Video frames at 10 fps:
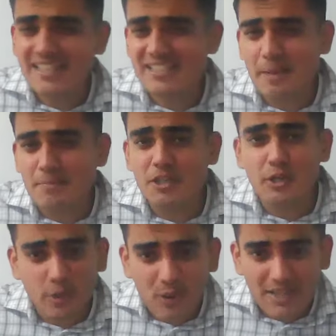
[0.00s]

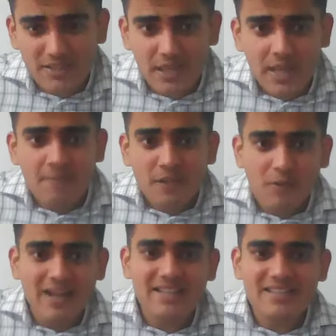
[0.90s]
exception request.
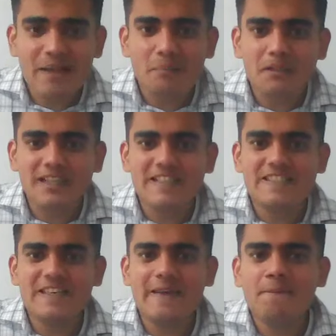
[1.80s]
One example
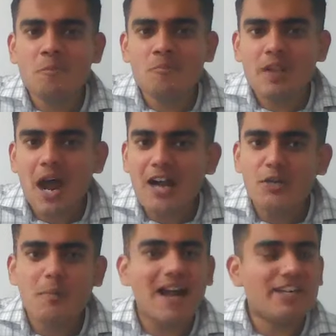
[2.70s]
is the
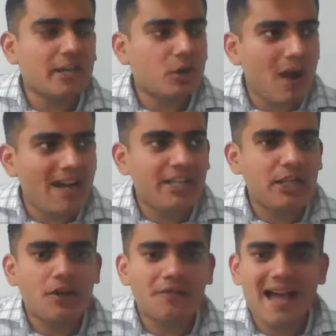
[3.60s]
automatic
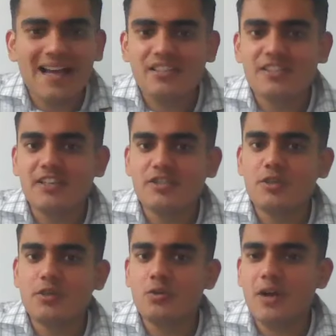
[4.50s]
granting of access
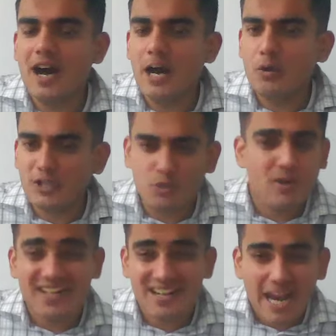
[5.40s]
to
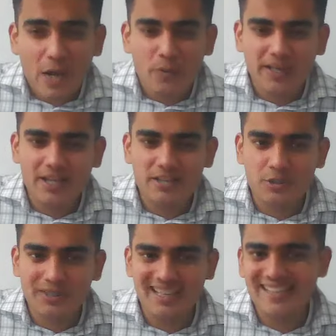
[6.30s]
restricted areas
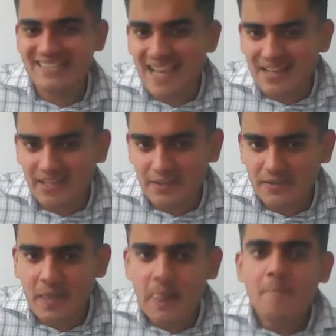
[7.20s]
to the
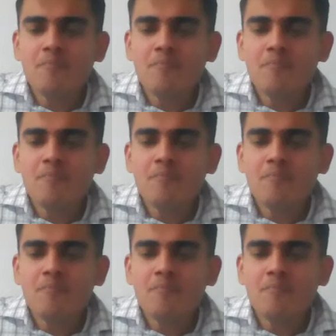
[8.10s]
executives.